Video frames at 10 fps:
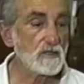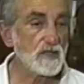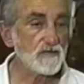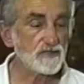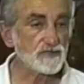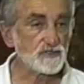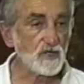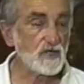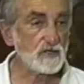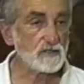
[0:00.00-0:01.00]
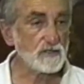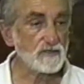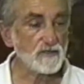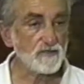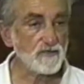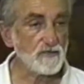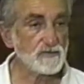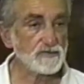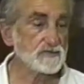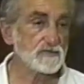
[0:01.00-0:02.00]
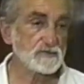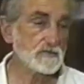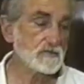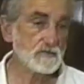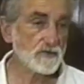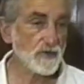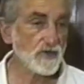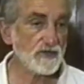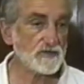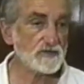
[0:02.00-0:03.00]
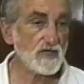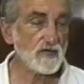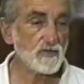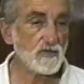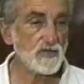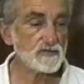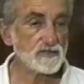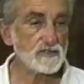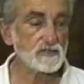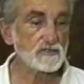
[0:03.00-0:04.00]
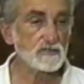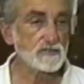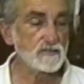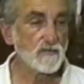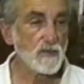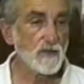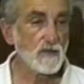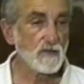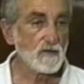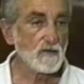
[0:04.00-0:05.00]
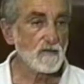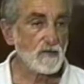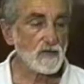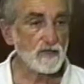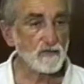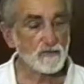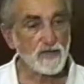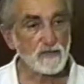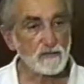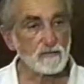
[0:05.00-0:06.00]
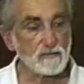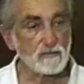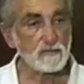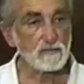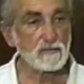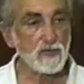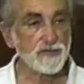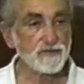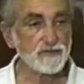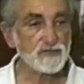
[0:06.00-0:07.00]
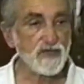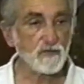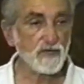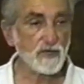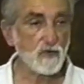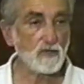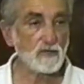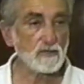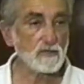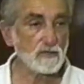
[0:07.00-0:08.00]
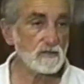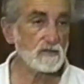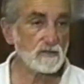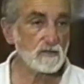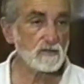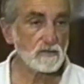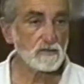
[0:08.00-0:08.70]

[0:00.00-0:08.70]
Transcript: And if it's John, and then if he was 30 at the time when he met Jesus, right, that would make him 110 when he wrote it. And, and,